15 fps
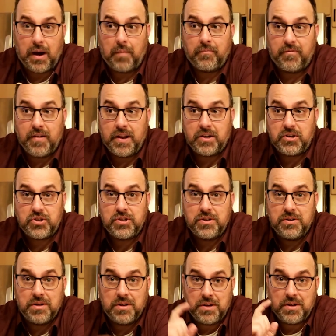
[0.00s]
I'm
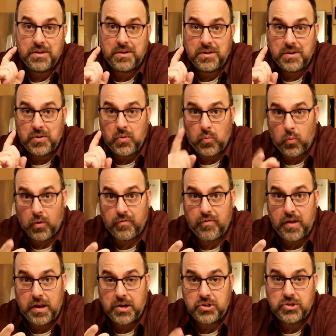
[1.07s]
finished.
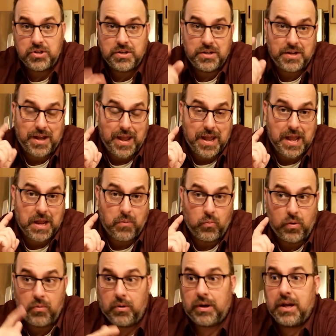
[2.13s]
We're finished,
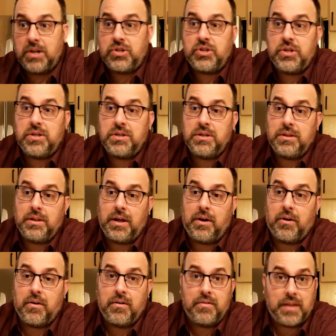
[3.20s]
and we will catch you
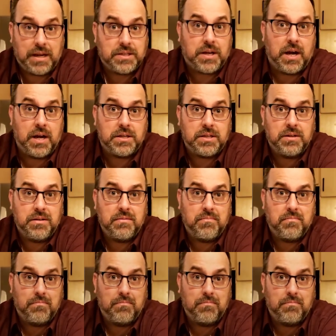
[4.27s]
later. Thanks, guys.